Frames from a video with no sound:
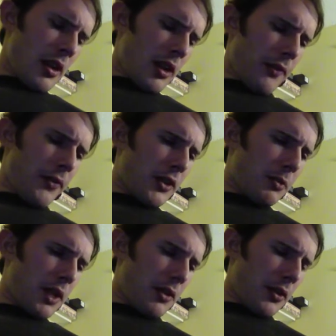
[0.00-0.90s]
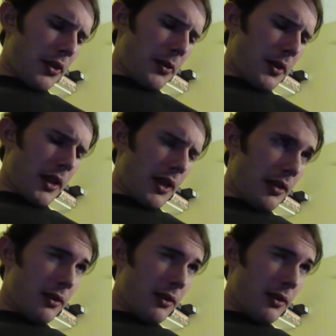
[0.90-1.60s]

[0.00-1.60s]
In 1 Peter 3,